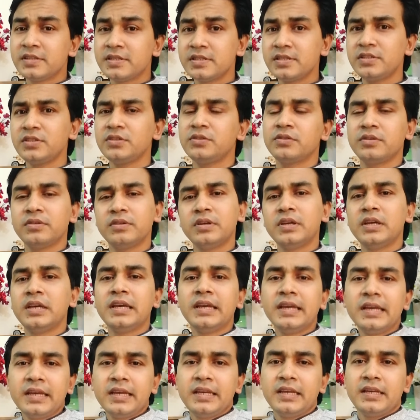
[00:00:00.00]
So
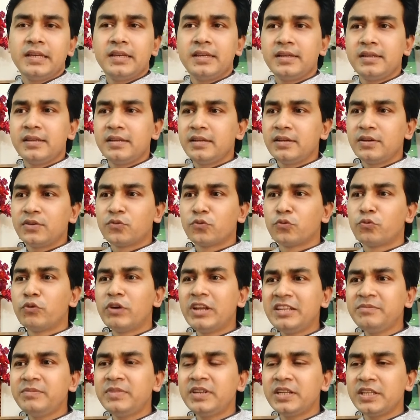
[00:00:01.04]

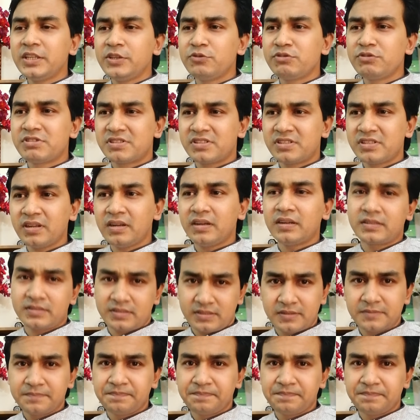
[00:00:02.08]
whenever you start